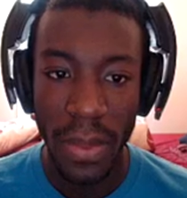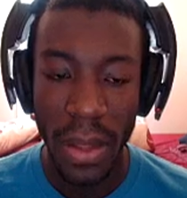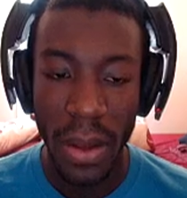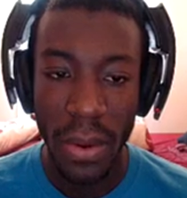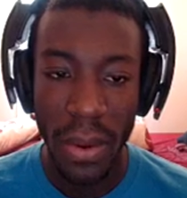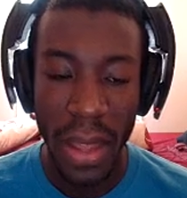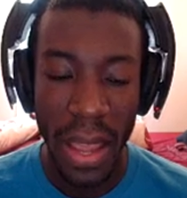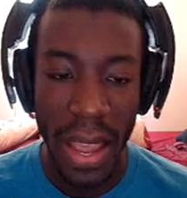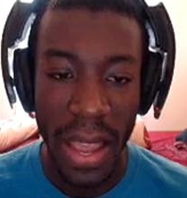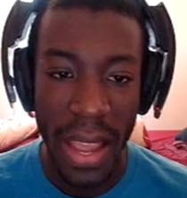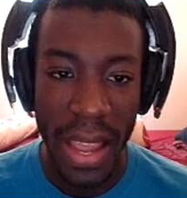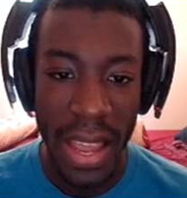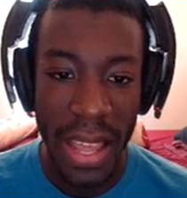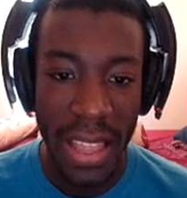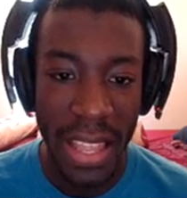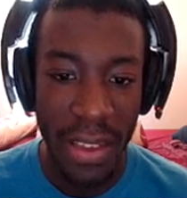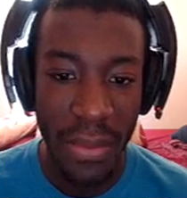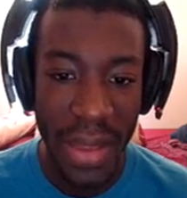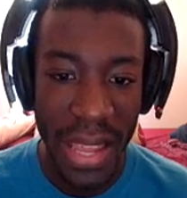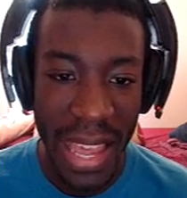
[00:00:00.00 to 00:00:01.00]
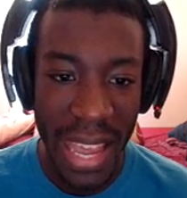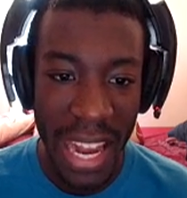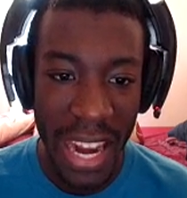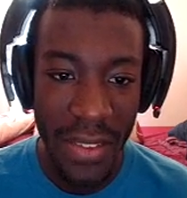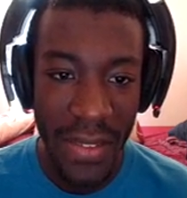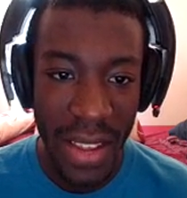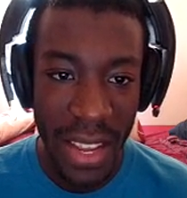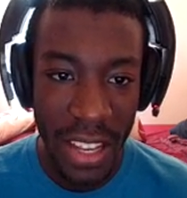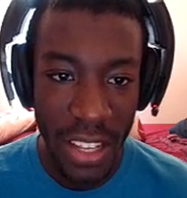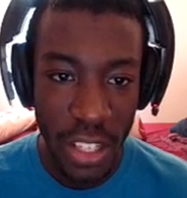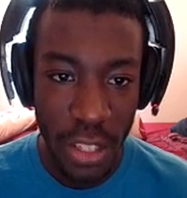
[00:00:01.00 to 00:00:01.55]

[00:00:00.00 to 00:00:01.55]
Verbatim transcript: Okay, and then we can't even get